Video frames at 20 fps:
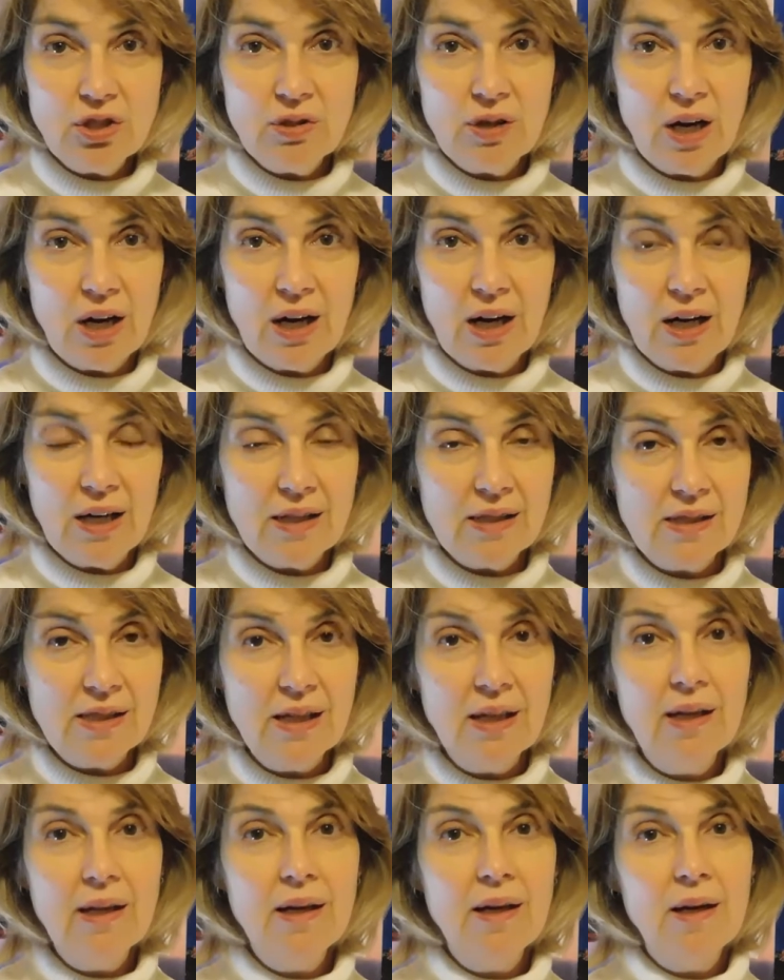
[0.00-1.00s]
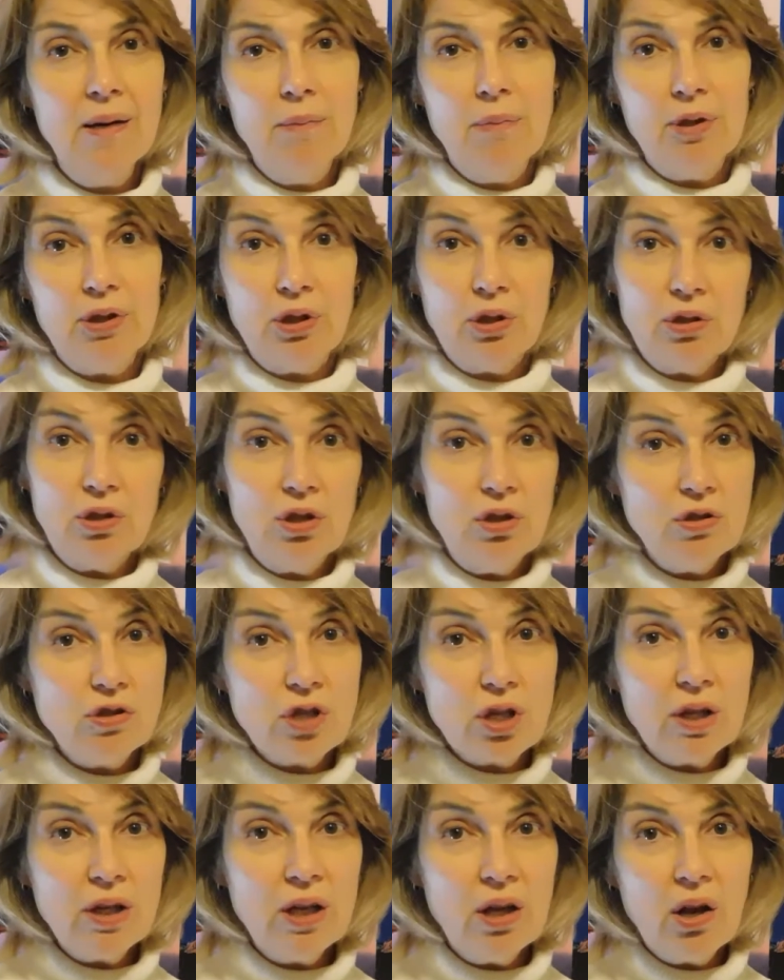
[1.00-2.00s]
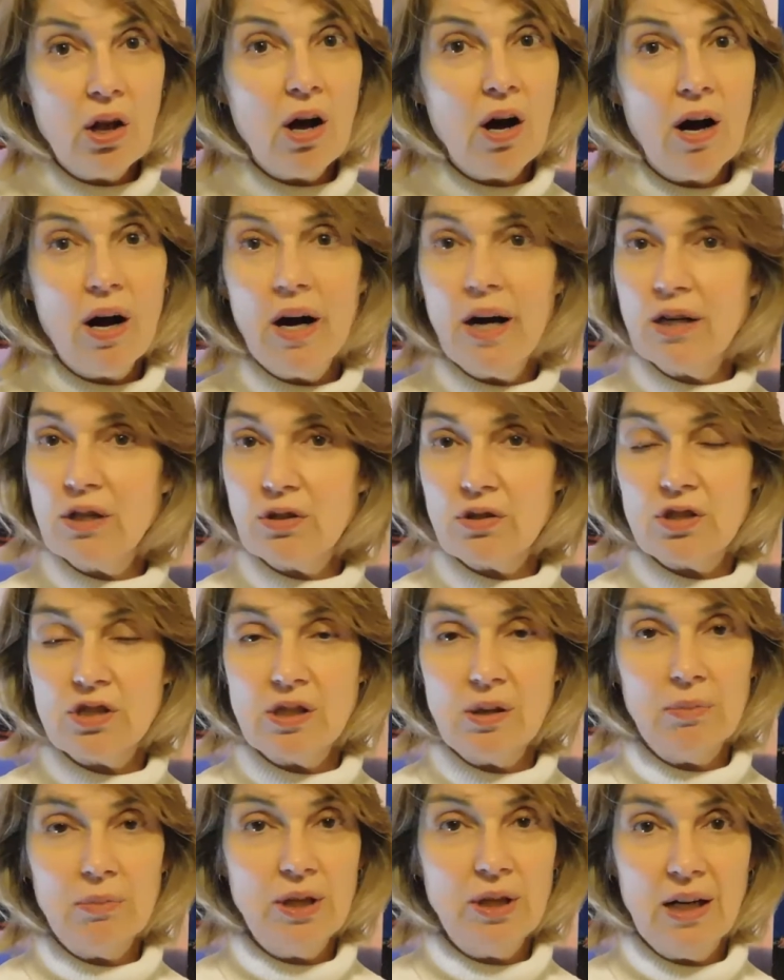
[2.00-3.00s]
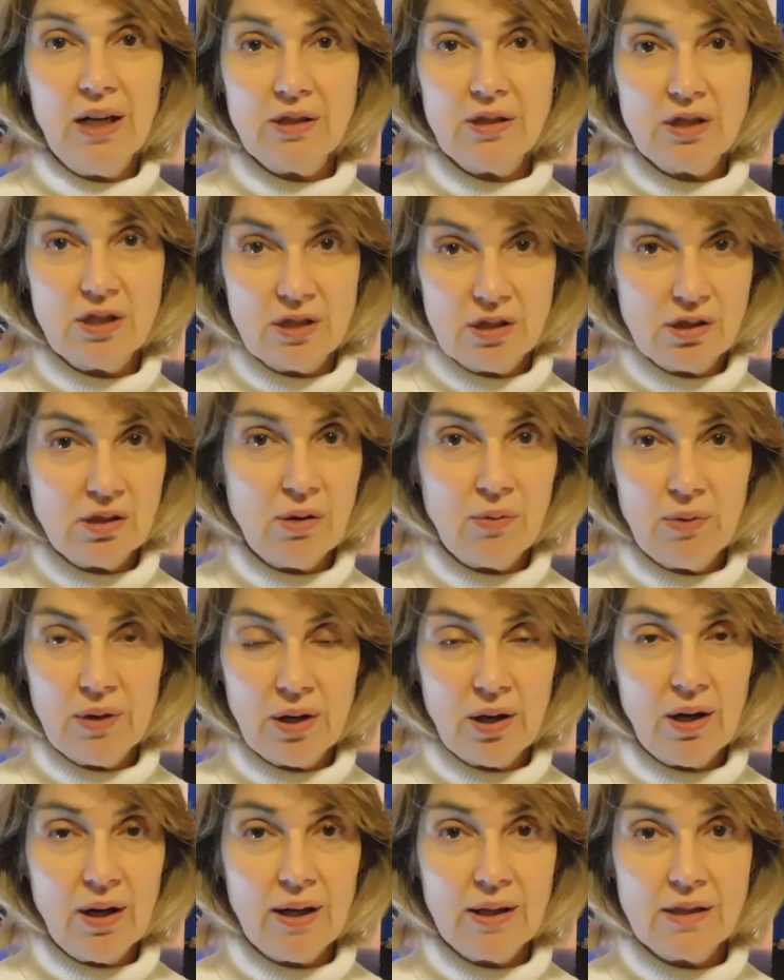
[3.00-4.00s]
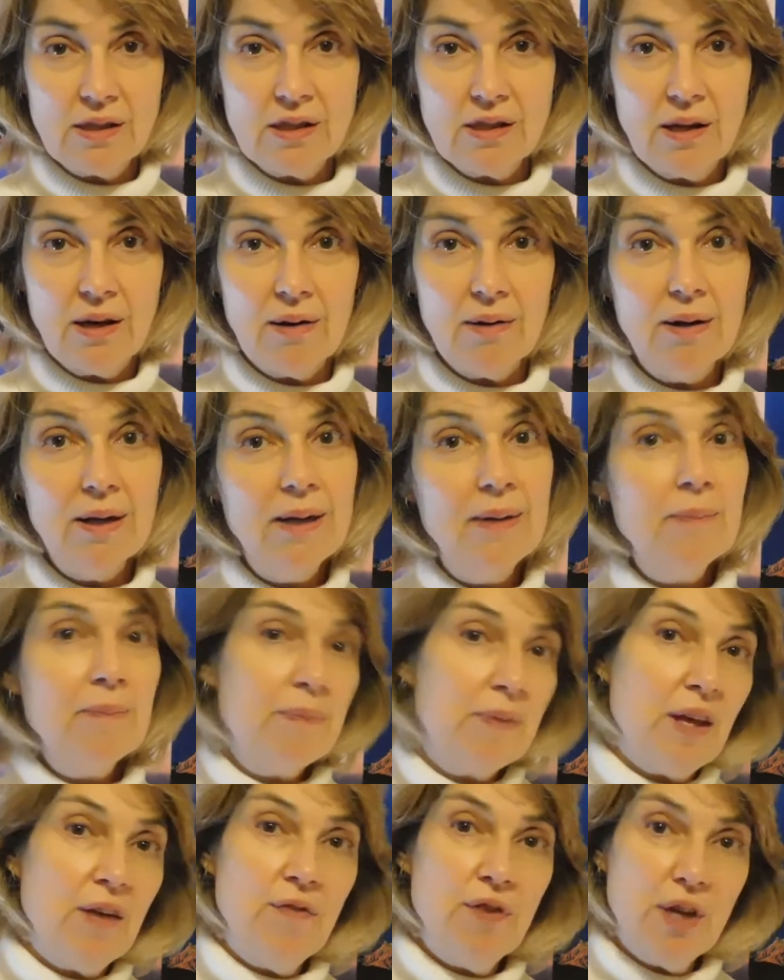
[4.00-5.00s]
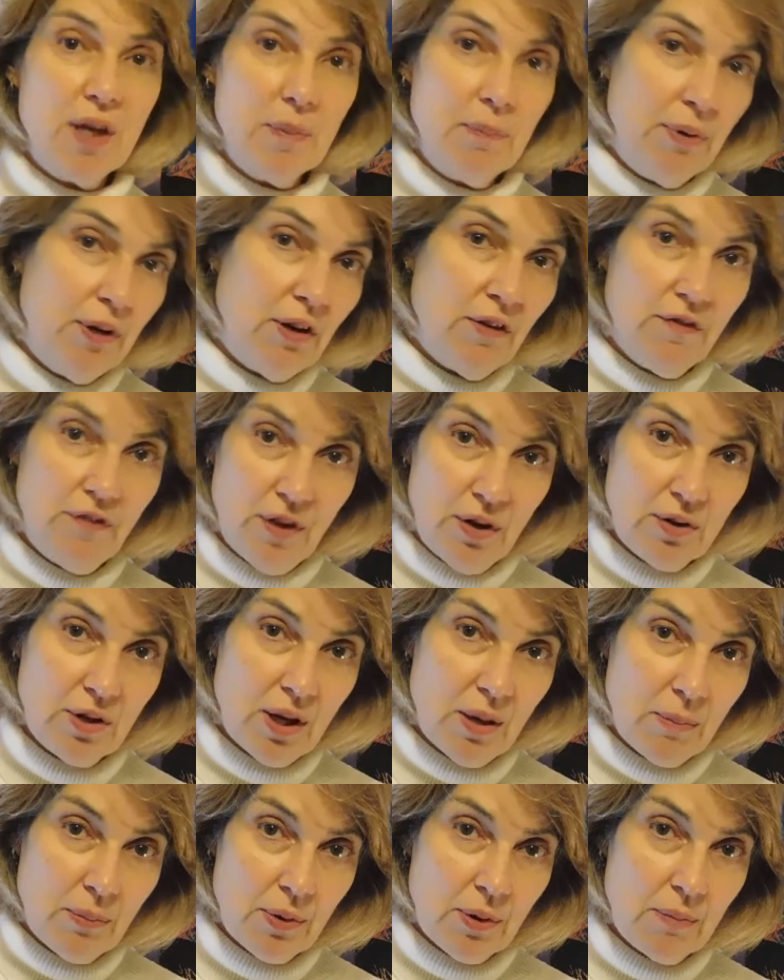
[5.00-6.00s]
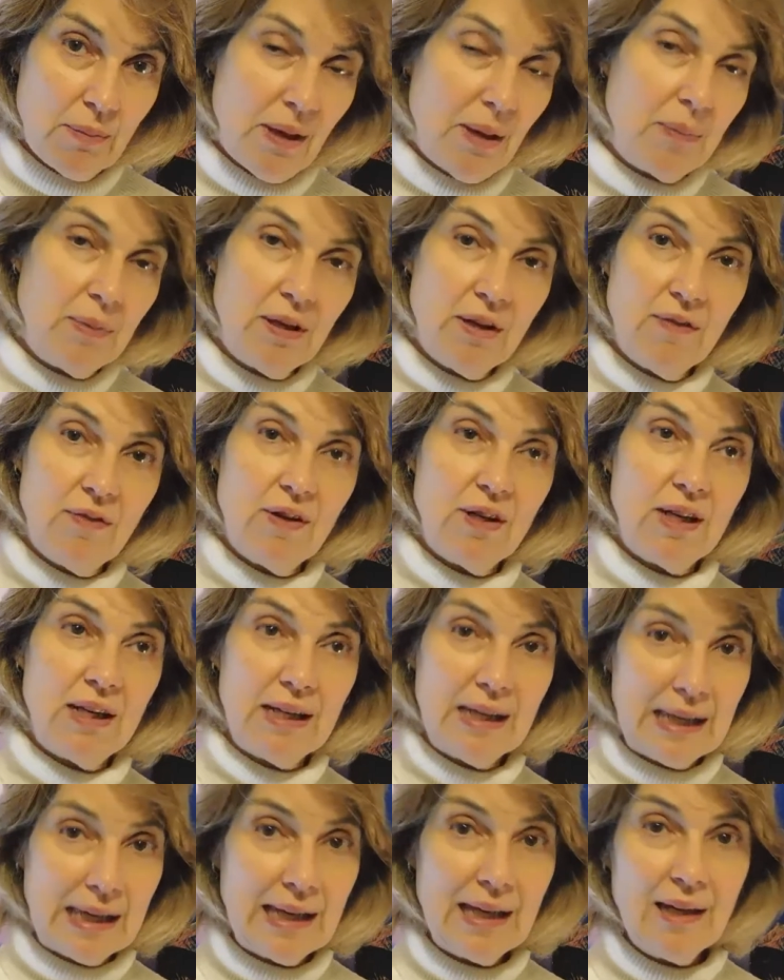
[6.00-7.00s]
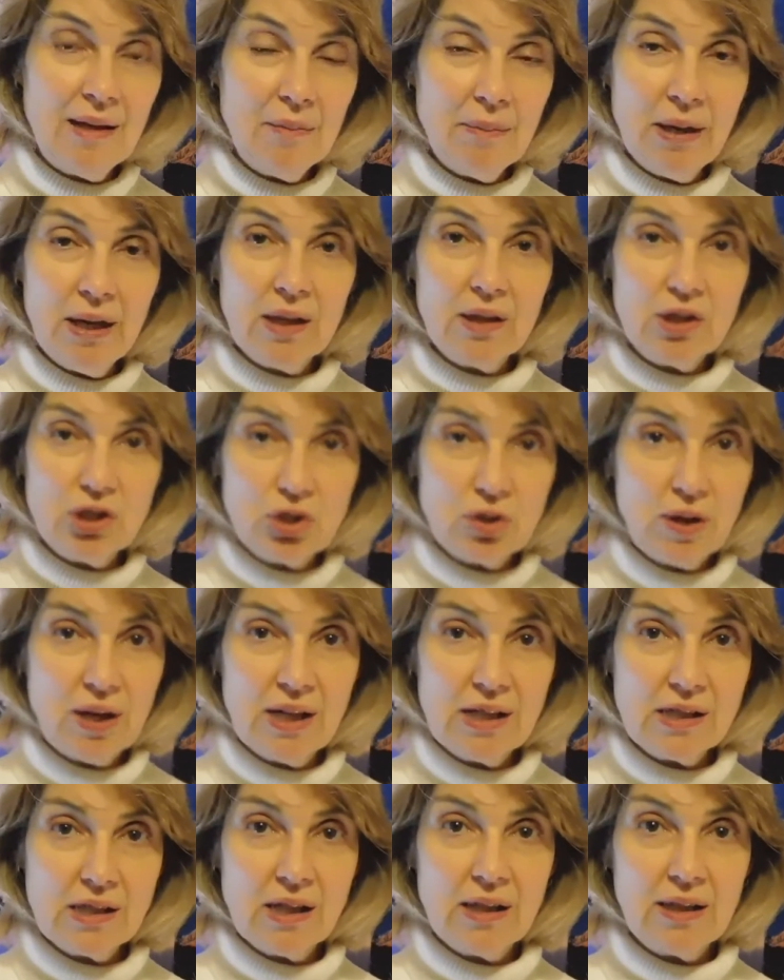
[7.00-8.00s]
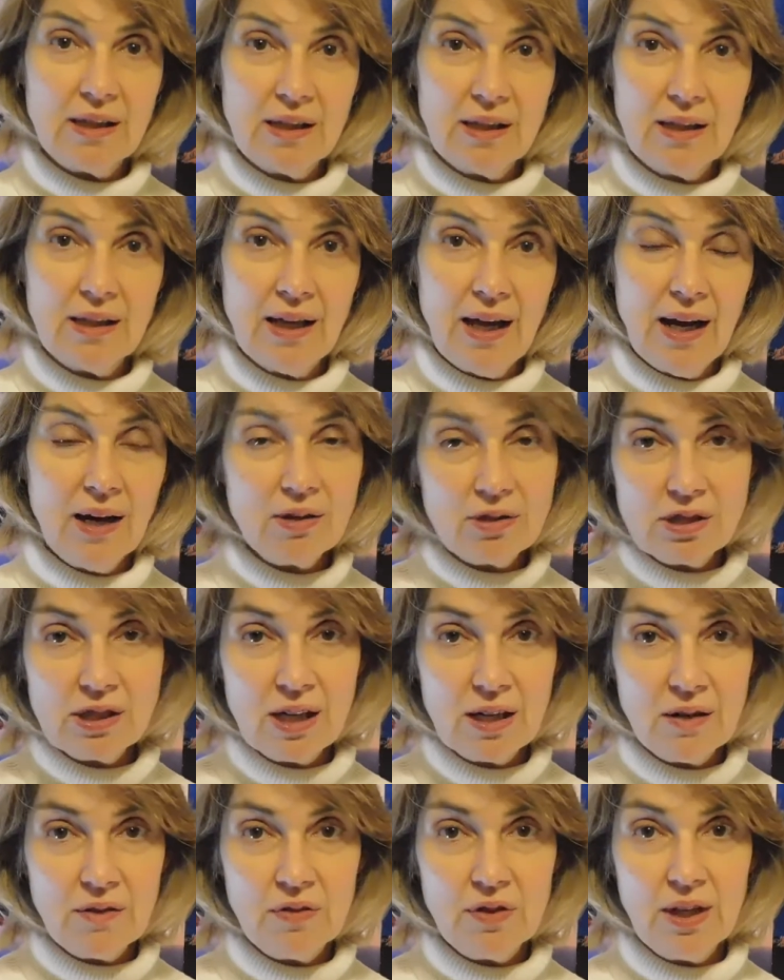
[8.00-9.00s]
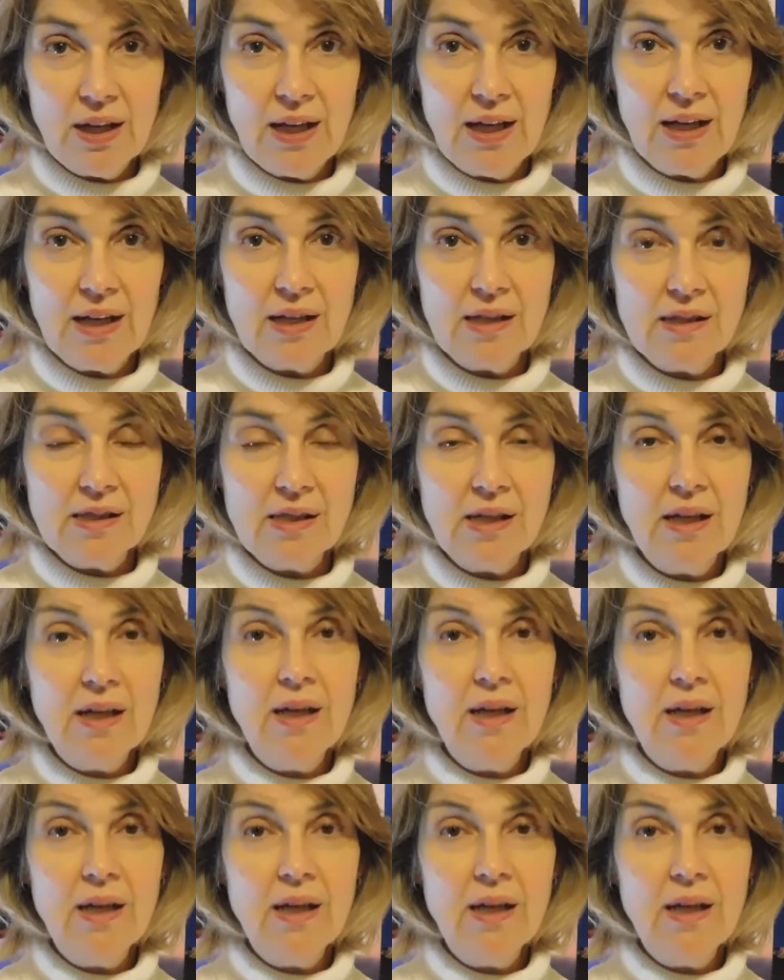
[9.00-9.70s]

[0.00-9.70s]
you guys, but they're usually locked or something else is going on. So if you could put a phone number, maybe even an email address on the outside of things,